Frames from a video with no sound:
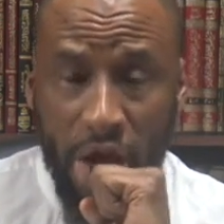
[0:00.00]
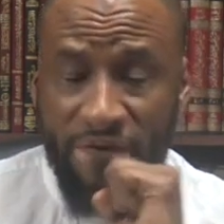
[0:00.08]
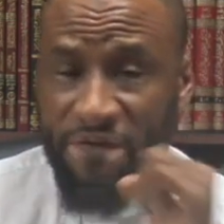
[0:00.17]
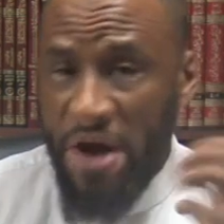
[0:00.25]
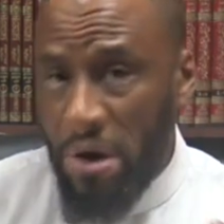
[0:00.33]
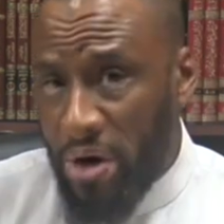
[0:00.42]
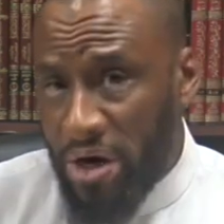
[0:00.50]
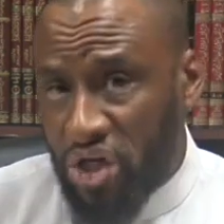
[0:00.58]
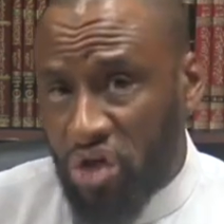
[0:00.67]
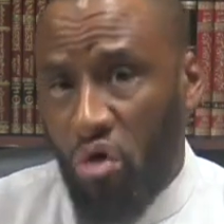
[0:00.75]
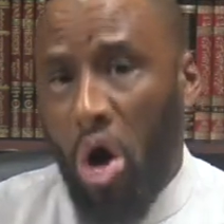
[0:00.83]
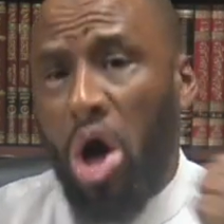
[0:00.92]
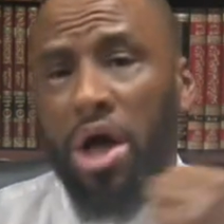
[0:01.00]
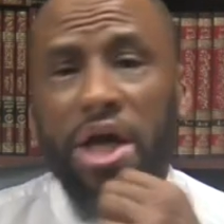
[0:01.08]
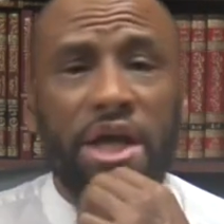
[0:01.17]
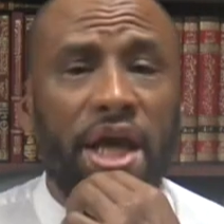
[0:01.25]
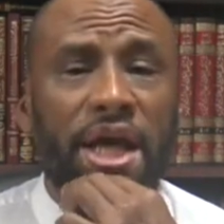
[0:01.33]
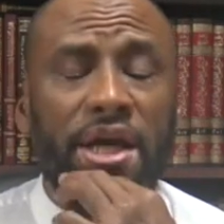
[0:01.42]
Very strong
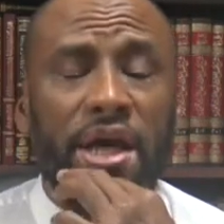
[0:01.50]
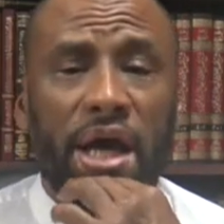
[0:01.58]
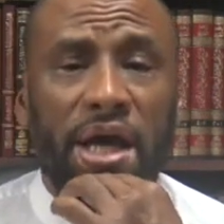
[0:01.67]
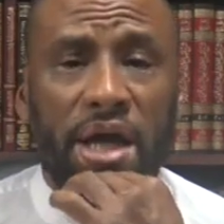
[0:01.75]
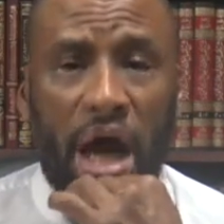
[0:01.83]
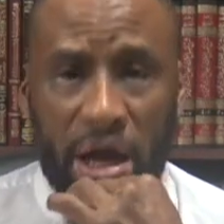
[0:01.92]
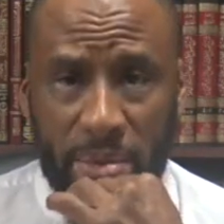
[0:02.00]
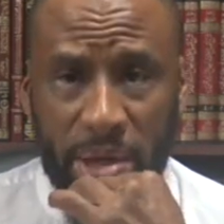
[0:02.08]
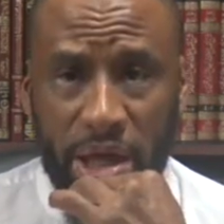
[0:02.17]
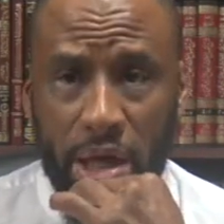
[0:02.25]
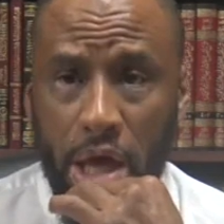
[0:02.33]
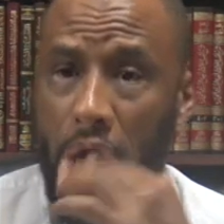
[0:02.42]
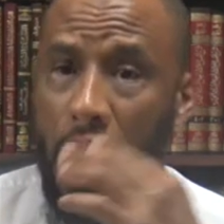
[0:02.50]
in, in, in Arabic.